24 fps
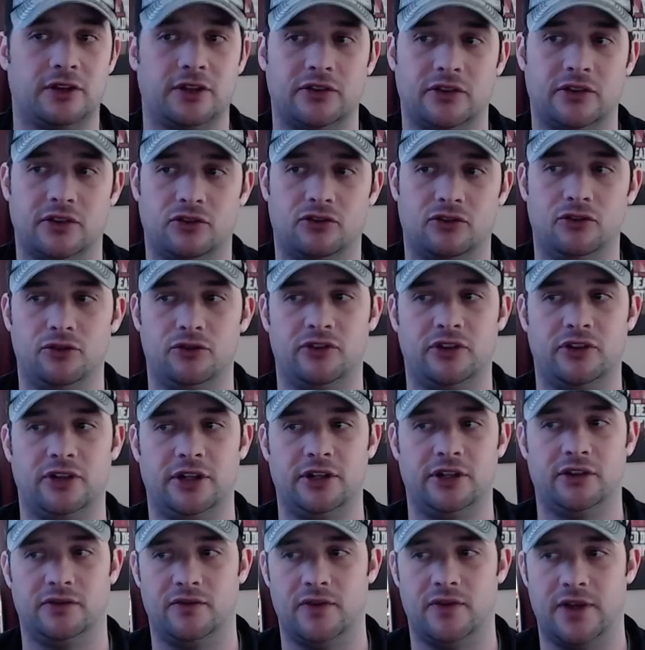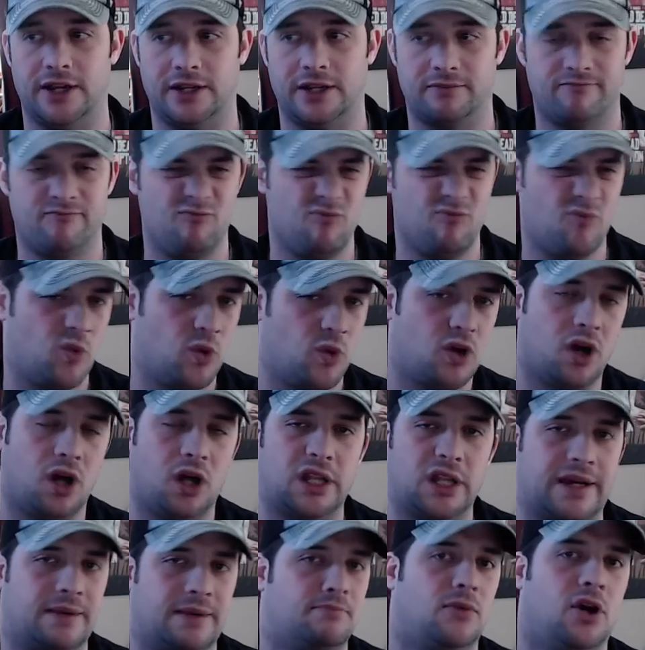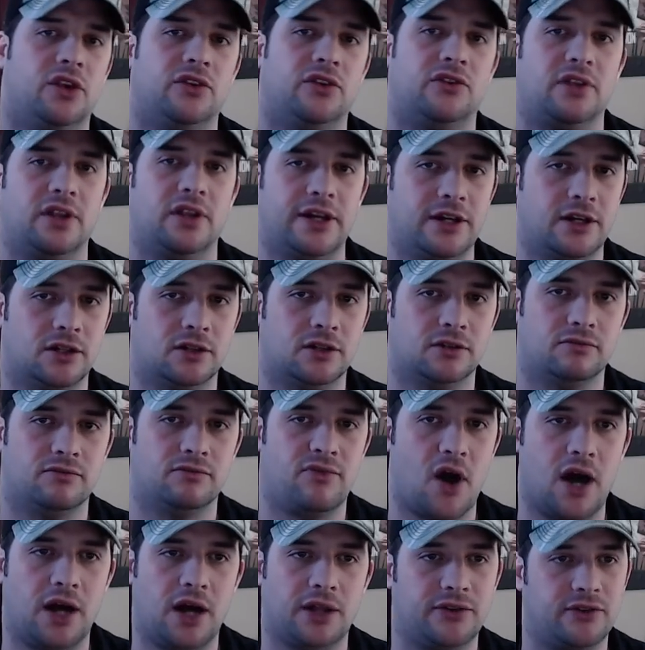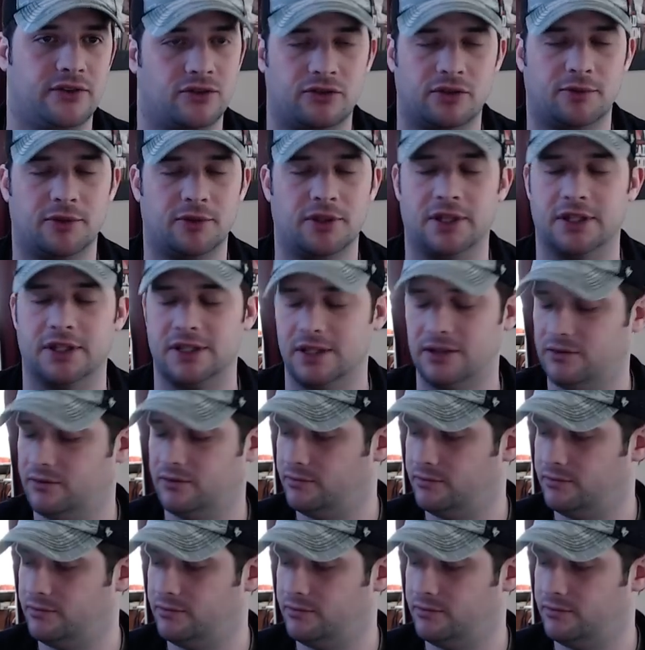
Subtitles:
this new series of we'll call it like months later thoughts or something like that.